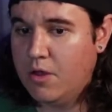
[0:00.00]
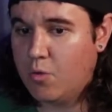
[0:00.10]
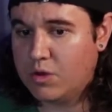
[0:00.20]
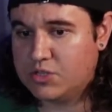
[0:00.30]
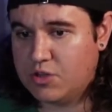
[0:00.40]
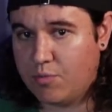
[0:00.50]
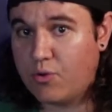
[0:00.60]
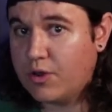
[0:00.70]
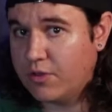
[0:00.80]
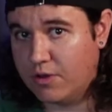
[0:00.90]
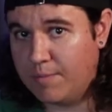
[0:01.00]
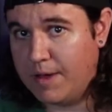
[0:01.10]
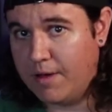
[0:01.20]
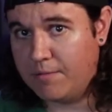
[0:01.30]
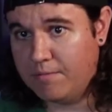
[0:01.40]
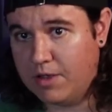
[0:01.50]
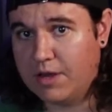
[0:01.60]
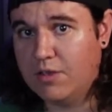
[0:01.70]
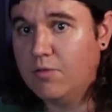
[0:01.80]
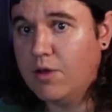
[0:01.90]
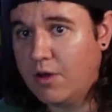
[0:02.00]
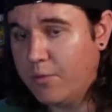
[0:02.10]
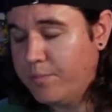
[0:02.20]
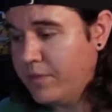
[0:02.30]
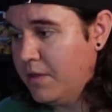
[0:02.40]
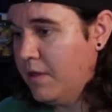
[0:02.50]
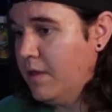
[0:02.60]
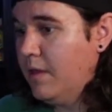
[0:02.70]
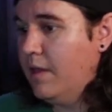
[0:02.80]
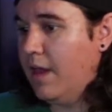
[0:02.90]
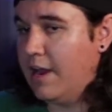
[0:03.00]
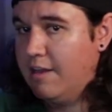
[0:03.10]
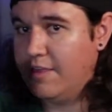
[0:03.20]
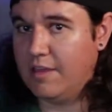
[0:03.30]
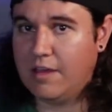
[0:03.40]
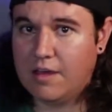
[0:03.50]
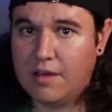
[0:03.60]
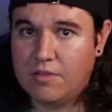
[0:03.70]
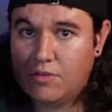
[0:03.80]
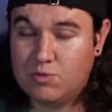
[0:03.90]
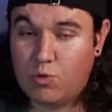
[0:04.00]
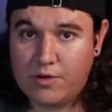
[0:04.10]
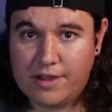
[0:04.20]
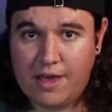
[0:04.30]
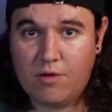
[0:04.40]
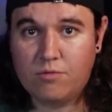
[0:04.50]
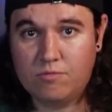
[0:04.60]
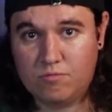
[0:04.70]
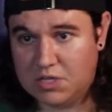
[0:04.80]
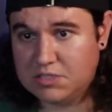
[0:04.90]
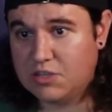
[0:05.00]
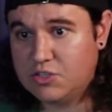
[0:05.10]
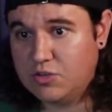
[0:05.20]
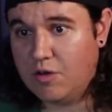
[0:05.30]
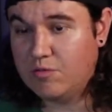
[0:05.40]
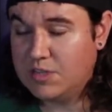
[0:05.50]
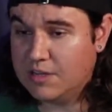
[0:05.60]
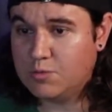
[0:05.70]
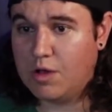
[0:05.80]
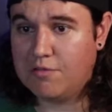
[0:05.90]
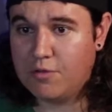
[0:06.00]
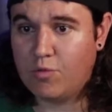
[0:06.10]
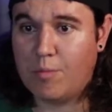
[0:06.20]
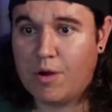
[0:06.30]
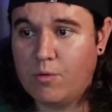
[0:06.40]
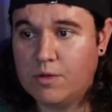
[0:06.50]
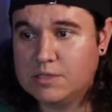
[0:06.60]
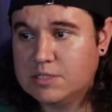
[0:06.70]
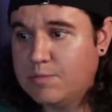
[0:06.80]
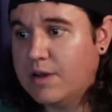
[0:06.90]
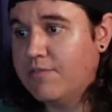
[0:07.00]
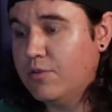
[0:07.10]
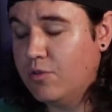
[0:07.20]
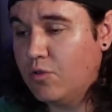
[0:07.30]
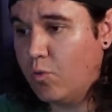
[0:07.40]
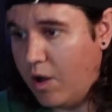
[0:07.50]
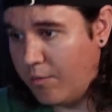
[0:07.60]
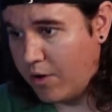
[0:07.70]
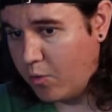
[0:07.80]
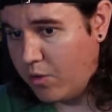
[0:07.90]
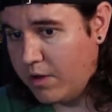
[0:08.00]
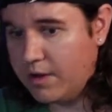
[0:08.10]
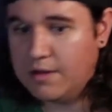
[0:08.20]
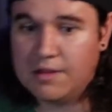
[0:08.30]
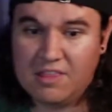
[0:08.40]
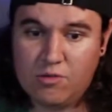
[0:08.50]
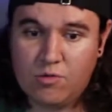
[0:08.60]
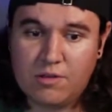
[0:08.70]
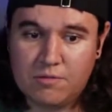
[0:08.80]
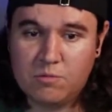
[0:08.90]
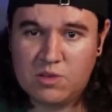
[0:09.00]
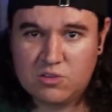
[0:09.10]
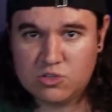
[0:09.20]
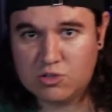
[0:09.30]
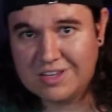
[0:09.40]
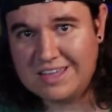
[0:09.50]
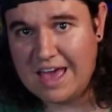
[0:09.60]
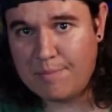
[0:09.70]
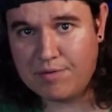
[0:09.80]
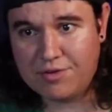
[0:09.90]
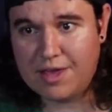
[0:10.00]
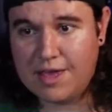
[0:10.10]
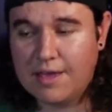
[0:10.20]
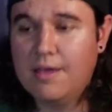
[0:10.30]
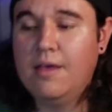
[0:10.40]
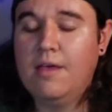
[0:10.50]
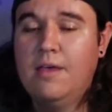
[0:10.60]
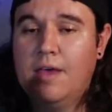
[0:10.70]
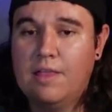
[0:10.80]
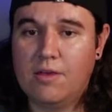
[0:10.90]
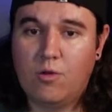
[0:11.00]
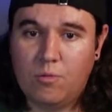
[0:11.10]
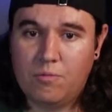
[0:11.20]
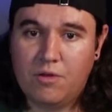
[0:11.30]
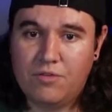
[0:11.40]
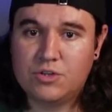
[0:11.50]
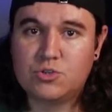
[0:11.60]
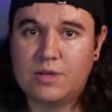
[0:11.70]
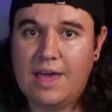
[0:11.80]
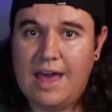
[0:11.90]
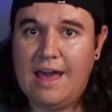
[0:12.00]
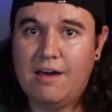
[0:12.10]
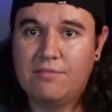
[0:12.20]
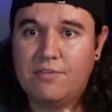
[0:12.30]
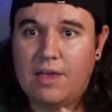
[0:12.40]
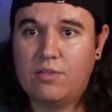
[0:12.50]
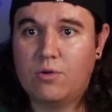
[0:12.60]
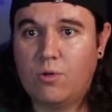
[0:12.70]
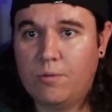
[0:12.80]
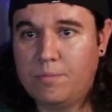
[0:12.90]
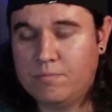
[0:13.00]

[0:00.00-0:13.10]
which they're pretty good about letting you know. And the uh, the Twitter account does let you know as well for the Walmart ones. But if you do the Walmart one, you can just look at the app every day, and they'll eventually have a little